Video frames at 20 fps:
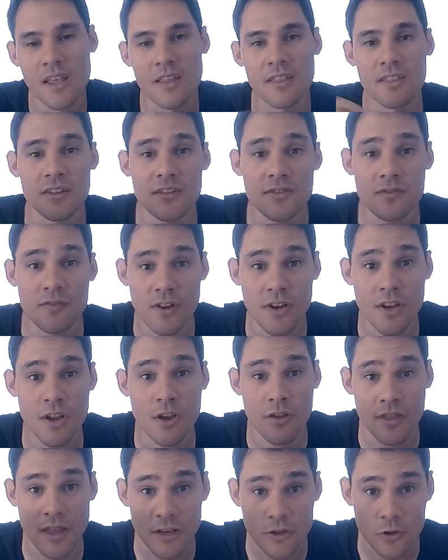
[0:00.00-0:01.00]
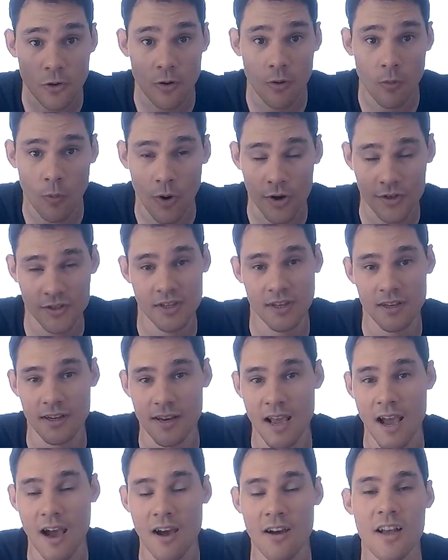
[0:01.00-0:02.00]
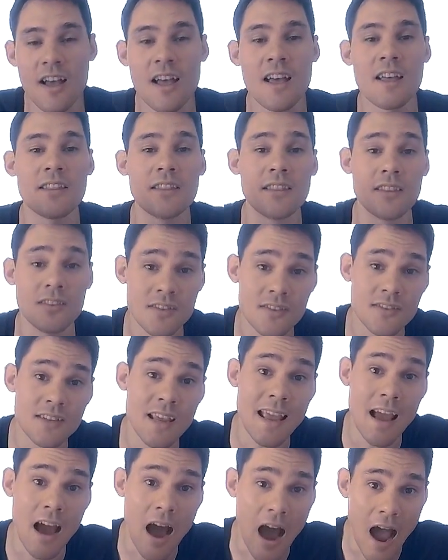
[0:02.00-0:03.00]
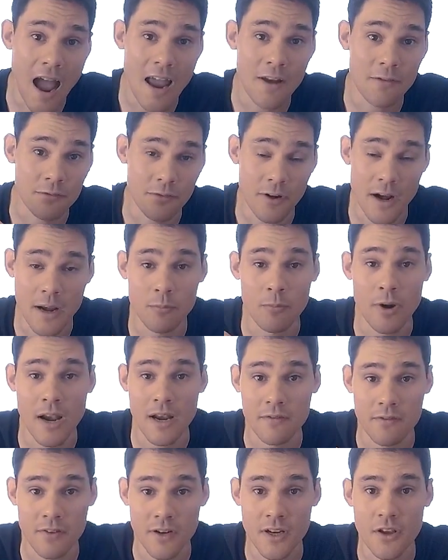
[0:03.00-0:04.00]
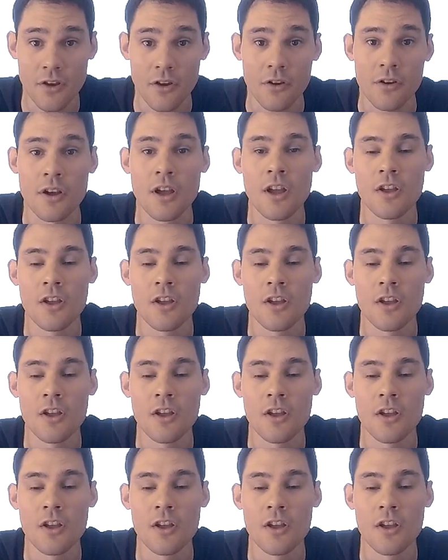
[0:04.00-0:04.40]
This video that you're watching now, this is a high frame rate video.